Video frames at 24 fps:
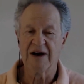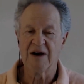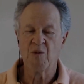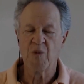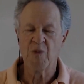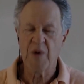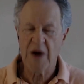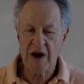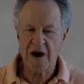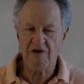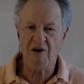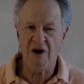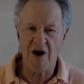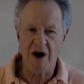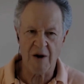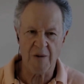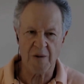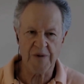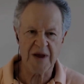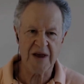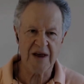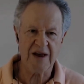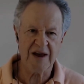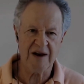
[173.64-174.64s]
Where are
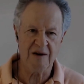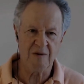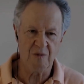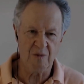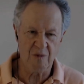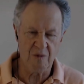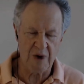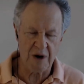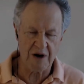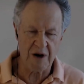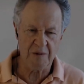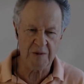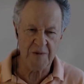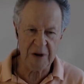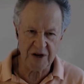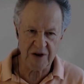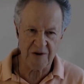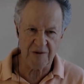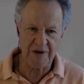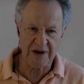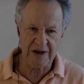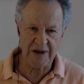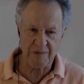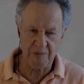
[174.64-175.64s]
we, and what are we
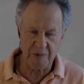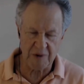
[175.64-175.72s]
doing?